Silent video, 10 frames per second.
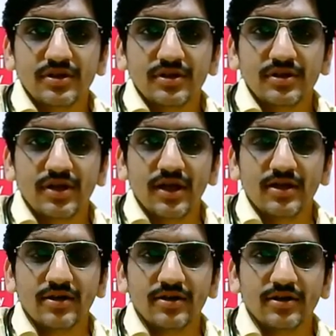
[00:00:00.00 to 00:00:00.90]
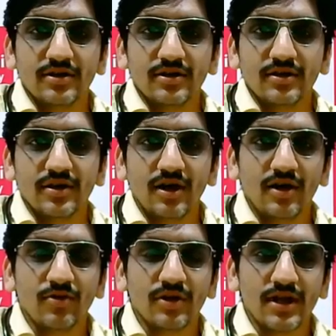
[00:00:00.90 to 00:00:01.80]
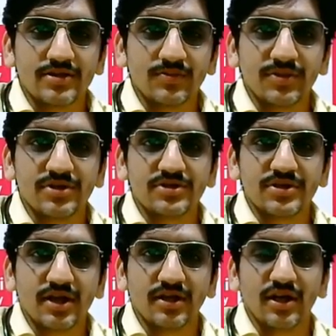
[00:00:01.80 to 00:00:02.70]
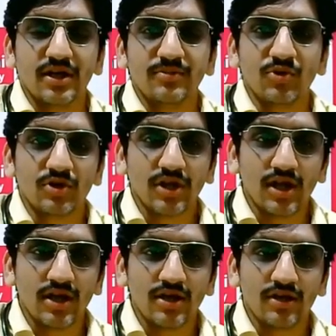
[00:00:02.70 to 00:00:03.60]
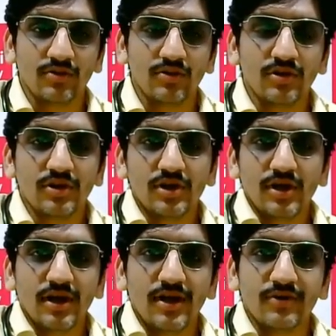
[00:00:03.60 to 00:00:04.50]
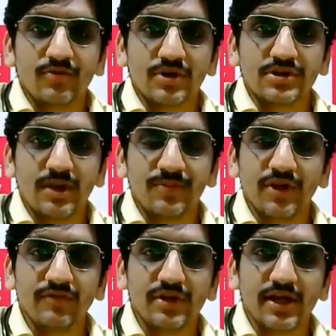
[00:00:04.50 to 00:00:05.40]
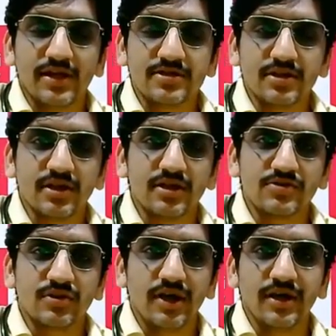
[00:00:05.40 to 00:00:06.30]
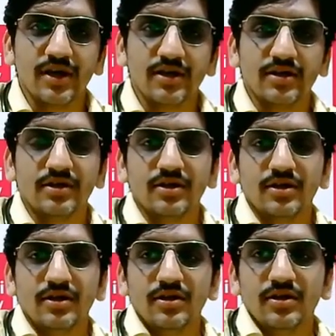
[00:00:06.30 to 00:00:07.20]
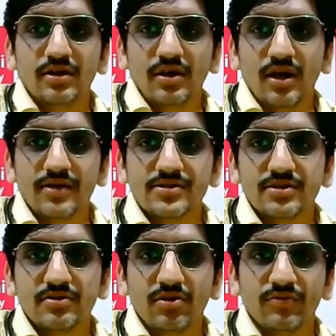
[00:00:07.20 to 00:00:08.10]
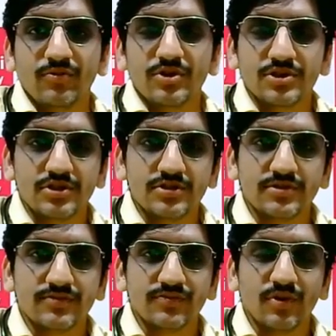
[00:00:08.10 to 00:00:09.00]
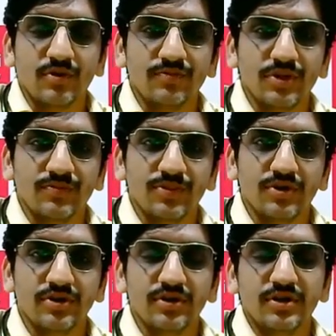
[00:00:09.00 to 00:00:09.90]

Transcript: that how cancer patients are getting more care now and what's happening with cancer care. So I get asked a lot of questions from people